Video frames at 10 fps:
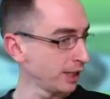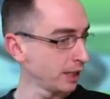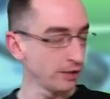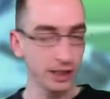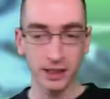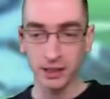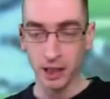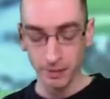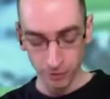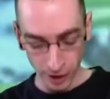You don't need to
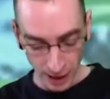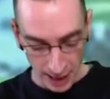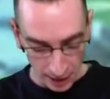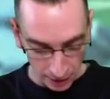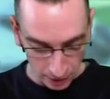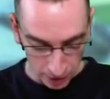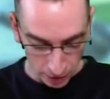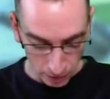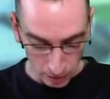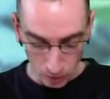sign for a year. You can
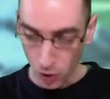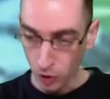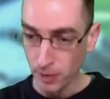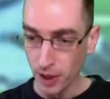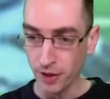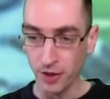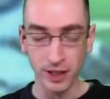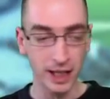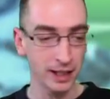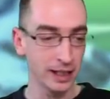do 1 month and
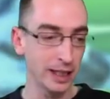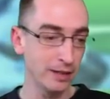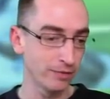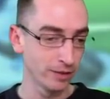then leave.